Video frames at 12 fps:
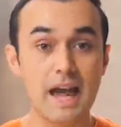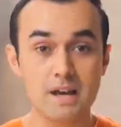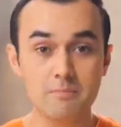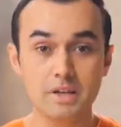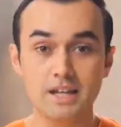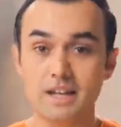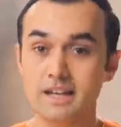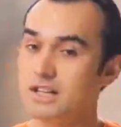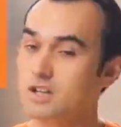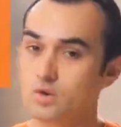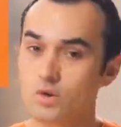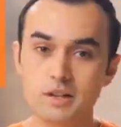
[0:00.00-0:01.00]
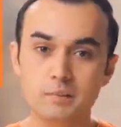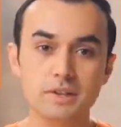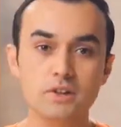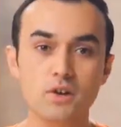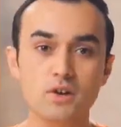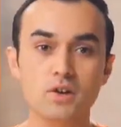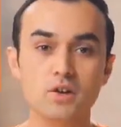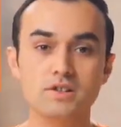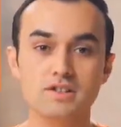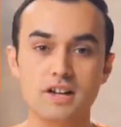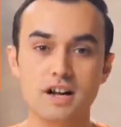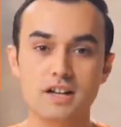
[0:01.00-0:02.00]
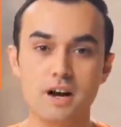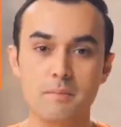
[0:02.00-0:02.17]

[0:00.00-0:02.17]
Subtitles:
be an incredibly low cost startup